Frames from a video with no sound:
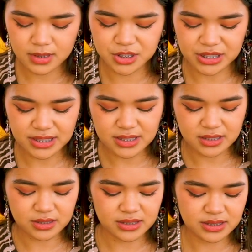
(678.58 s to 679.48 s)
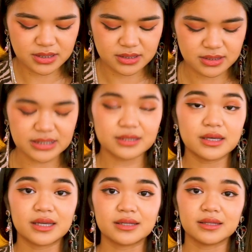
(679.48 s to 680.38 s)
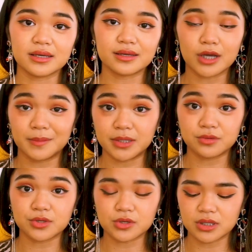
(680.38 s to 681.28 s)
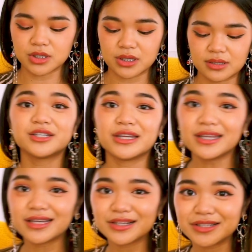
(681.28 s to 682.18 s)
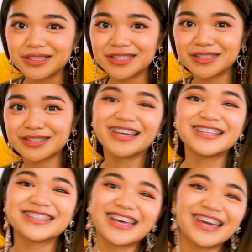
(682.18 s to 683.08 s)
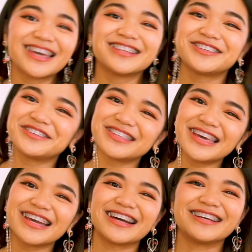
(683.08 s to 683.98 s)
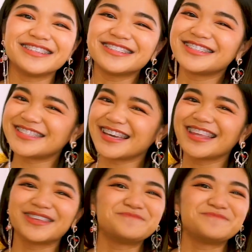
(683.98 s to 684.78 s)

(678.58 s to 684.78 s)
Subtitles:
Chani Nicholas single-handedly got me into astrology. Chani Nicholas is like, she's like the